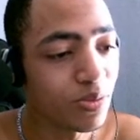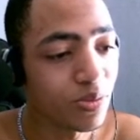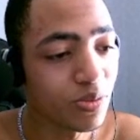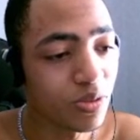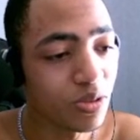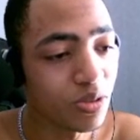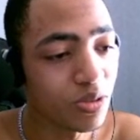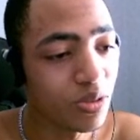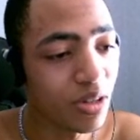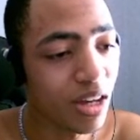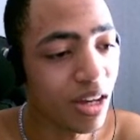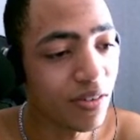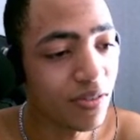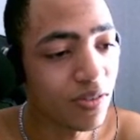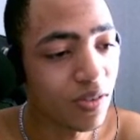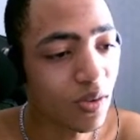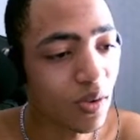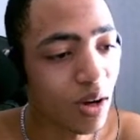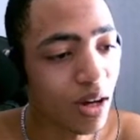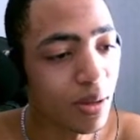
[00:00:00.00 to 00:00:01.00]
you have
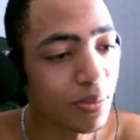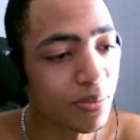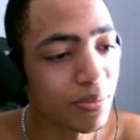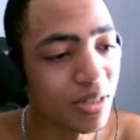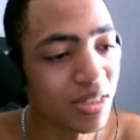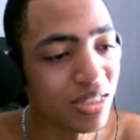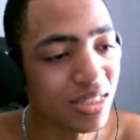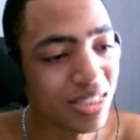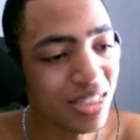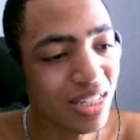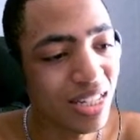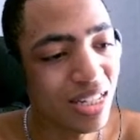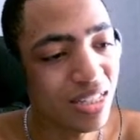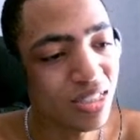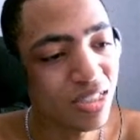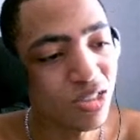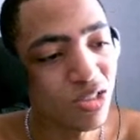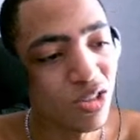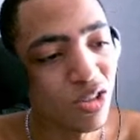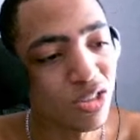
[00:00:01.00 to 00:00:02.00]
quite a bit of stats.
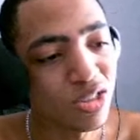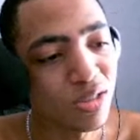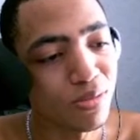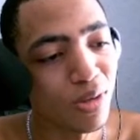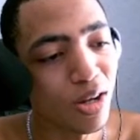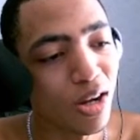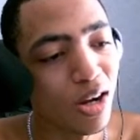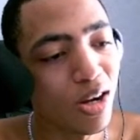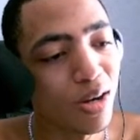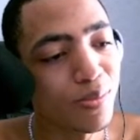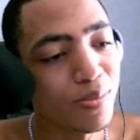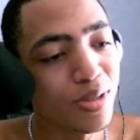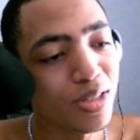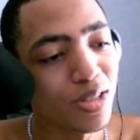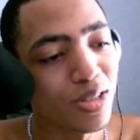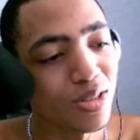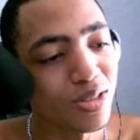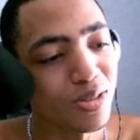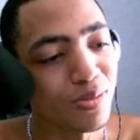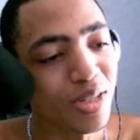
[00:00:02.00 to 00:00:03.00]
You got some armor,
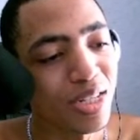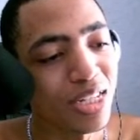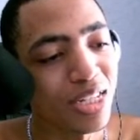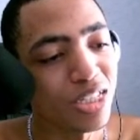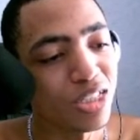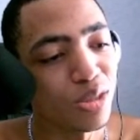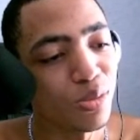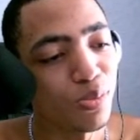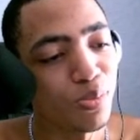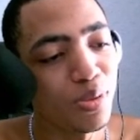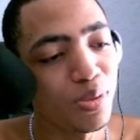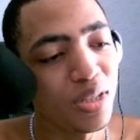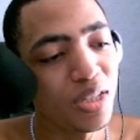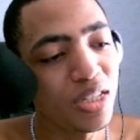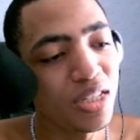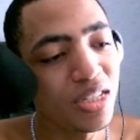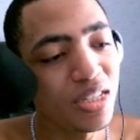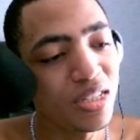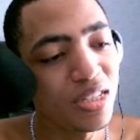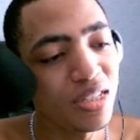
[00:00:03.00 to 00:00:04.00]
got some
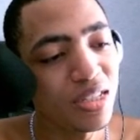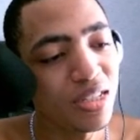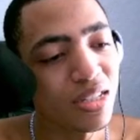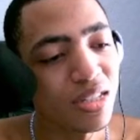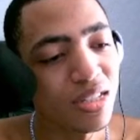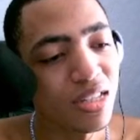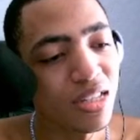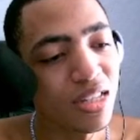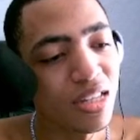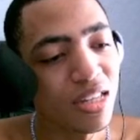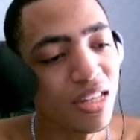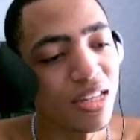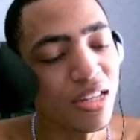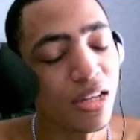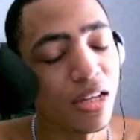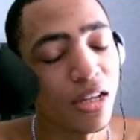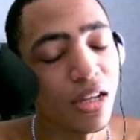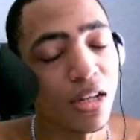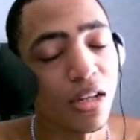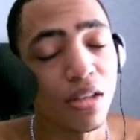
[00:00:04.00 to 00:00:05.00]
HP,
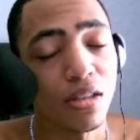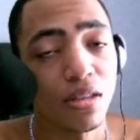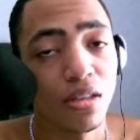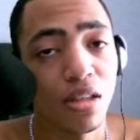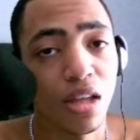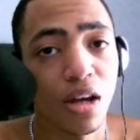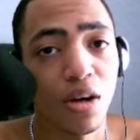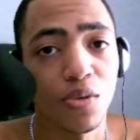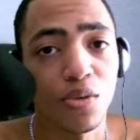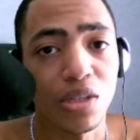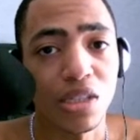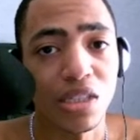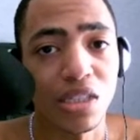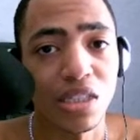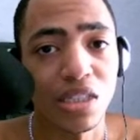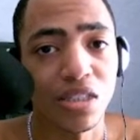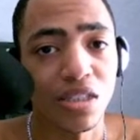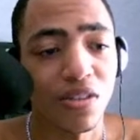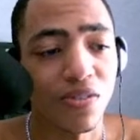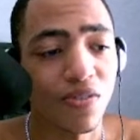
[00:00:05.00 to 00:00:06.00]
now we
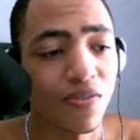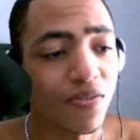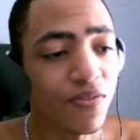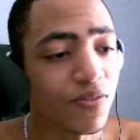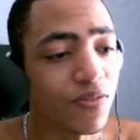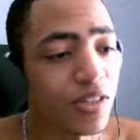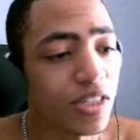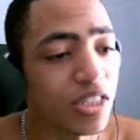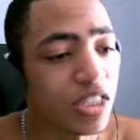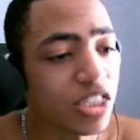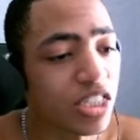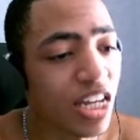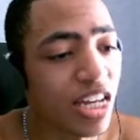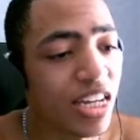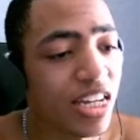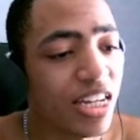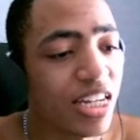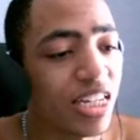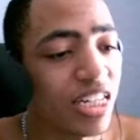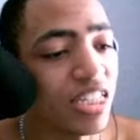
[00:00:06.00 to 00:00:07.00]
need to finish that
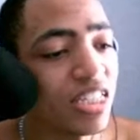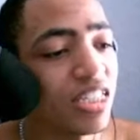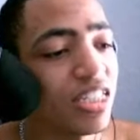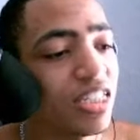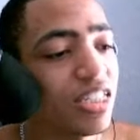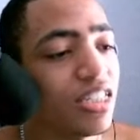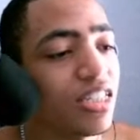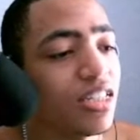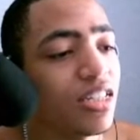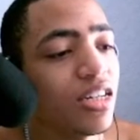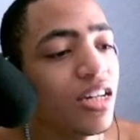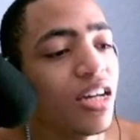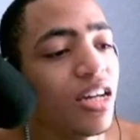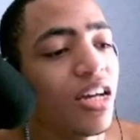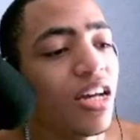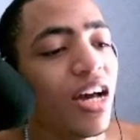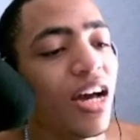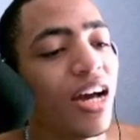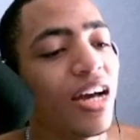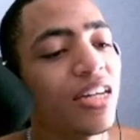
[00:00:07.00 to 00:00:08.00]
AD
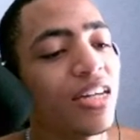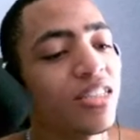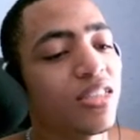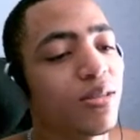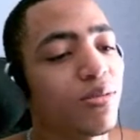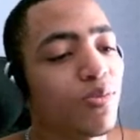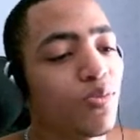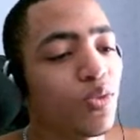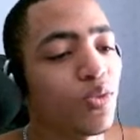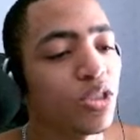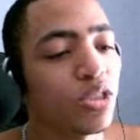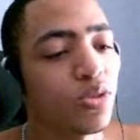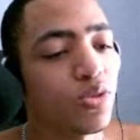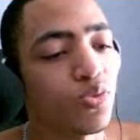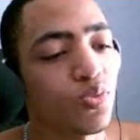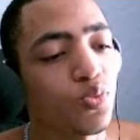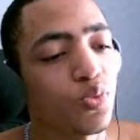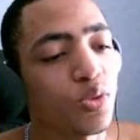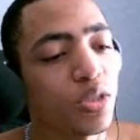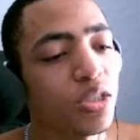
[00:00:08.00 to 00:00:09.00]
item, which
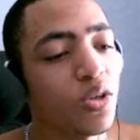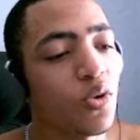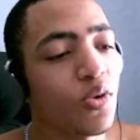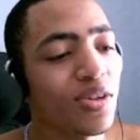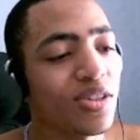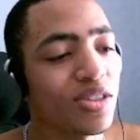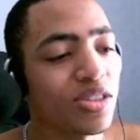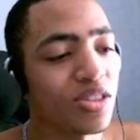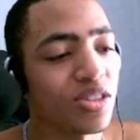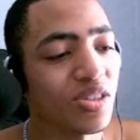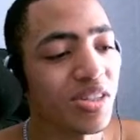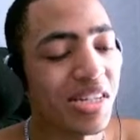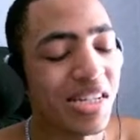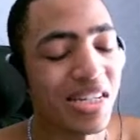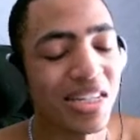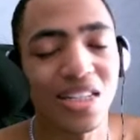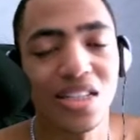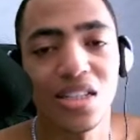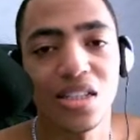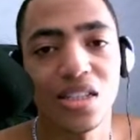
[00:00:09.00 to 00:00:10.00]
we go into
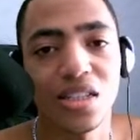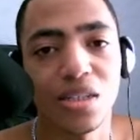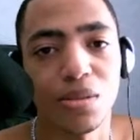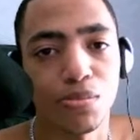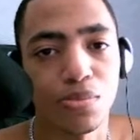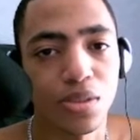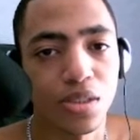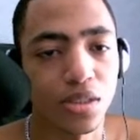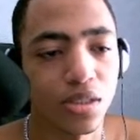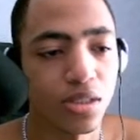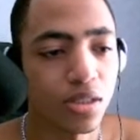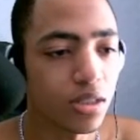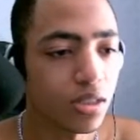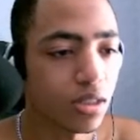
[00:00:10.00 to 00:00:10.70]
Eclipse.